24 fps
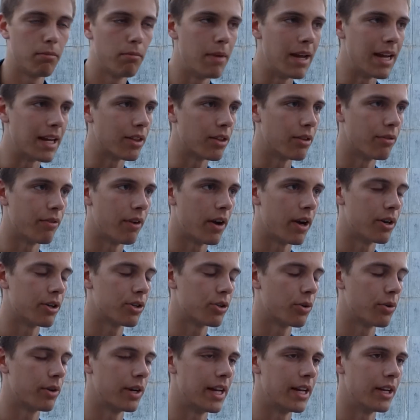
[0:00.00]
make the fire
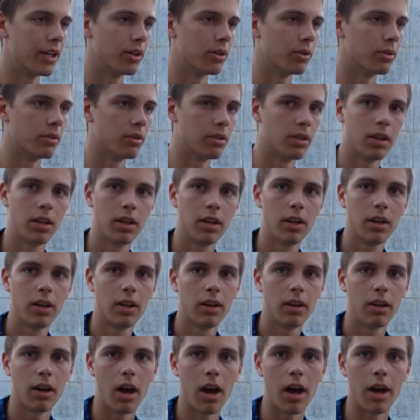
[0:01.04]
tornado
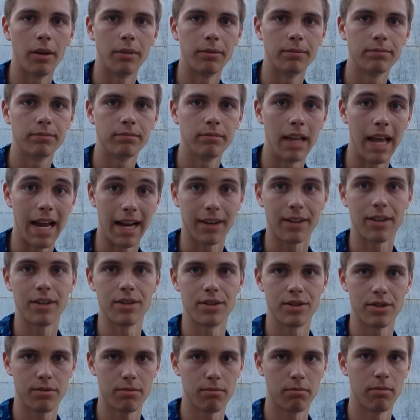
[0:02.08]
uh, act
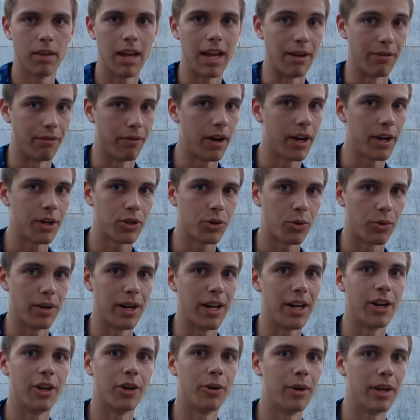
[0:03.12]
as a fire
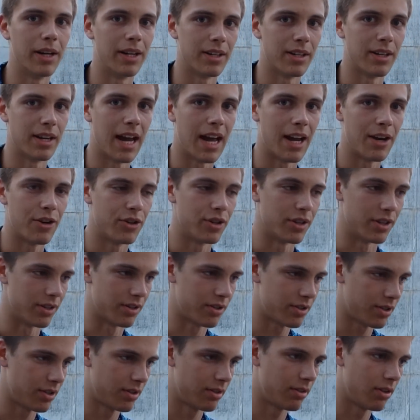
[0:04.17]
tornado and not
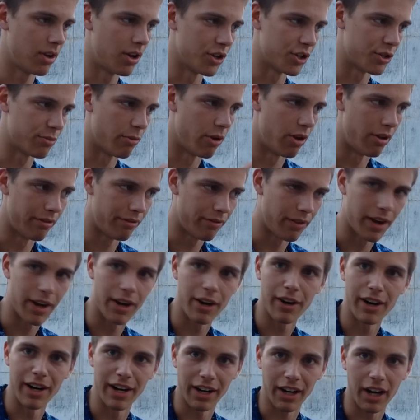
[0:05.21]
just a small
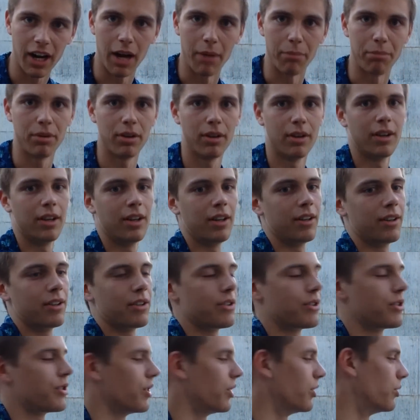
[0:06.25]
fire in a cup.
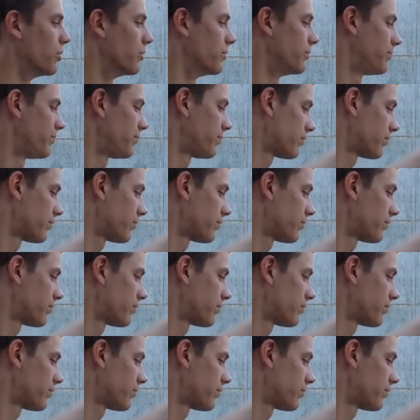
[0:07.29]
So